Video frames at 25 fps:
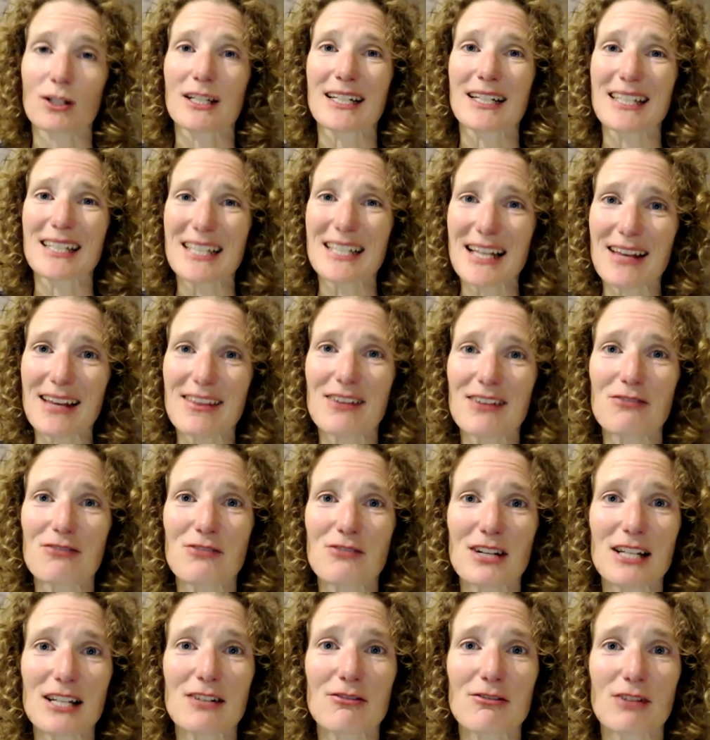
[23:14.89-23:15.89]
Another
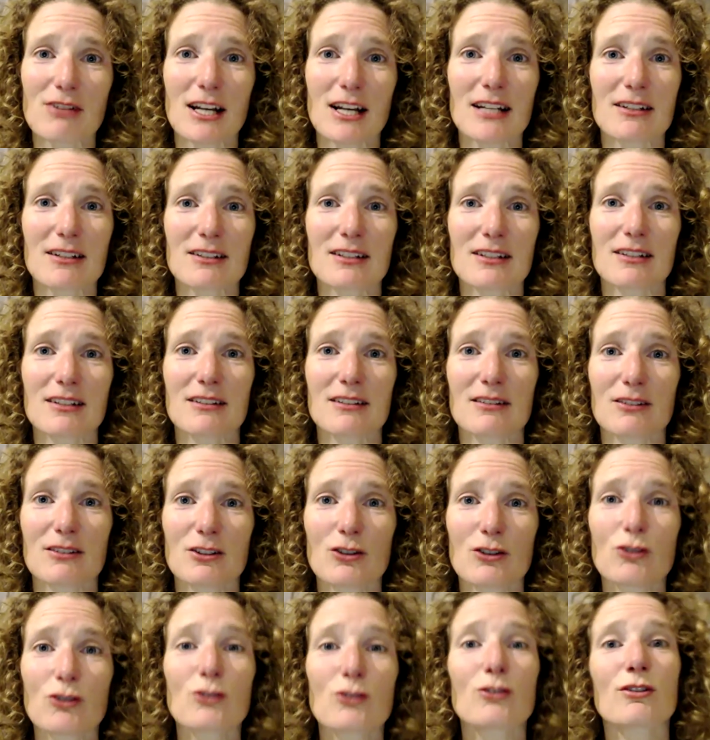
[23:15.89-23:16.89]
really great
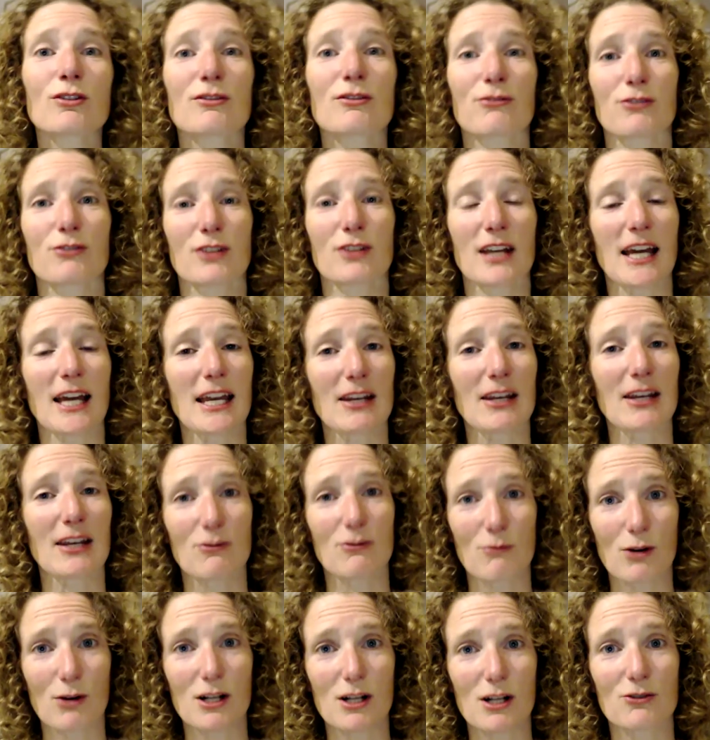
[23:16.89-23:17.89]
use for the
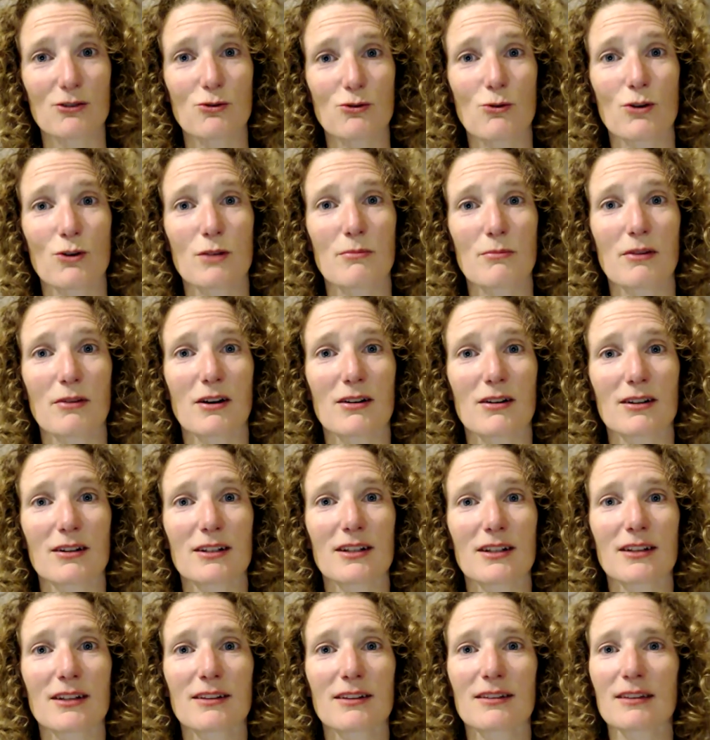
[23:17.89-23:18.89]
Aeon while I talk about it
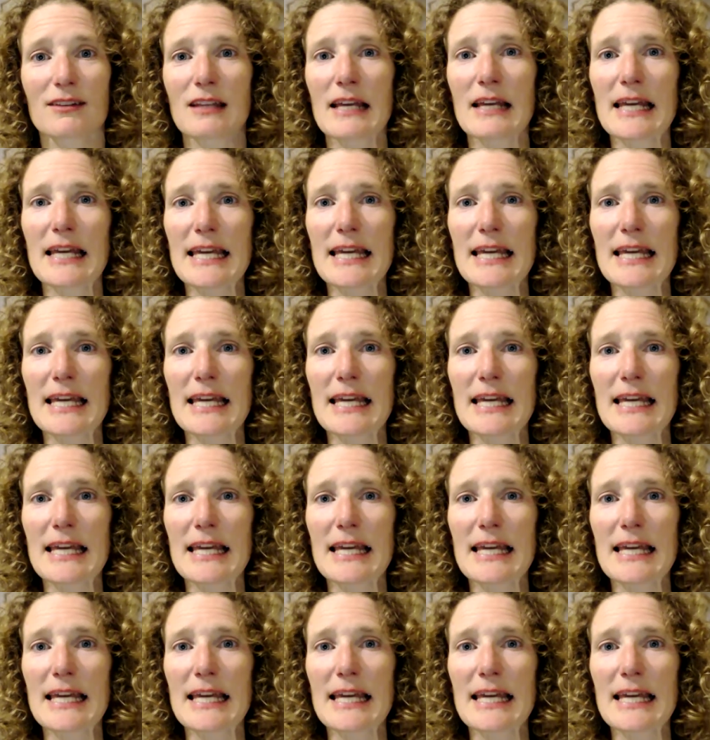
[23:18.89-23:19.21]
is